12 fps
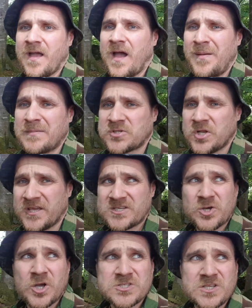I'm absolutely
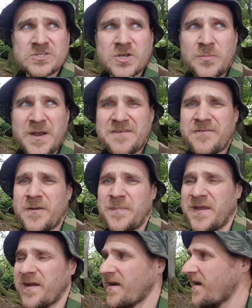exhausted, so I'm ready for a
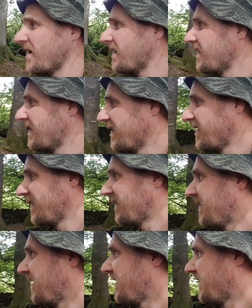beer.
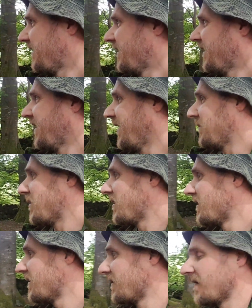I'm
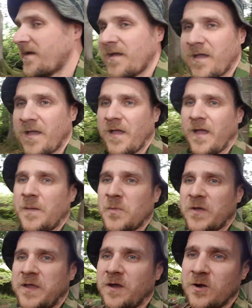
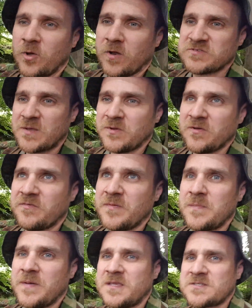not here alone, I have somebody with
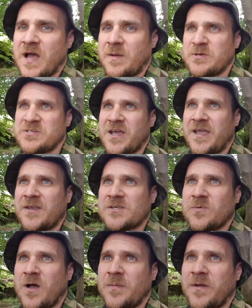me, but he's camera shy, he
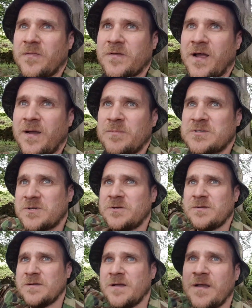doesn't want to be on the camera, so
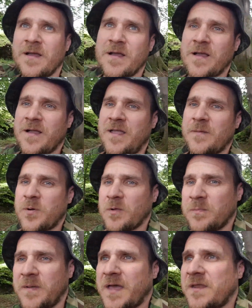he'll
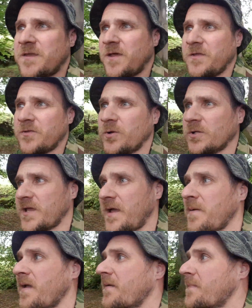probably be edited out the whole
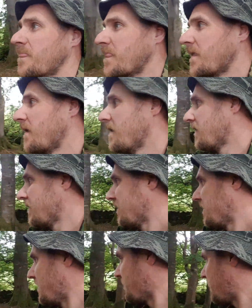time.
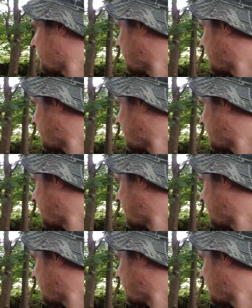But